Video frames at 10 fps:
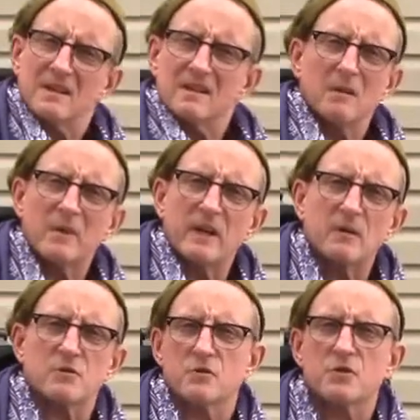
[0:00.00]
somebody
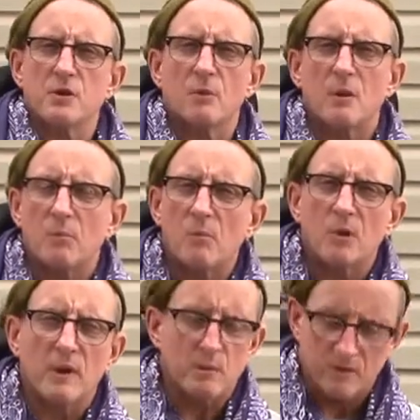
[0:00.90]
else will show up
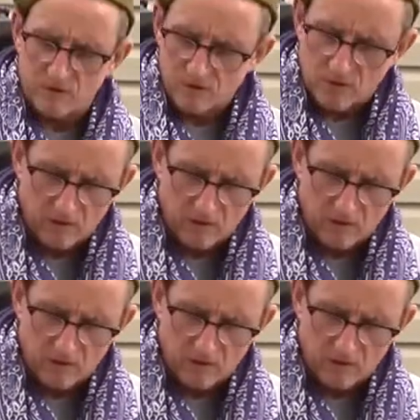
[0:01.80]
and play with the